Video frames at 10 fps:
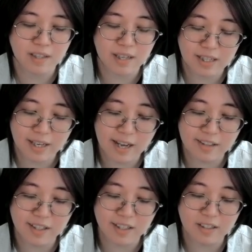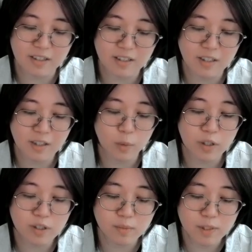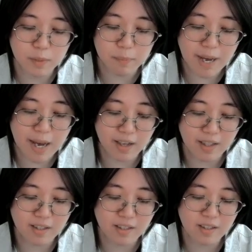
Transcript: Alejandra welcomes me back,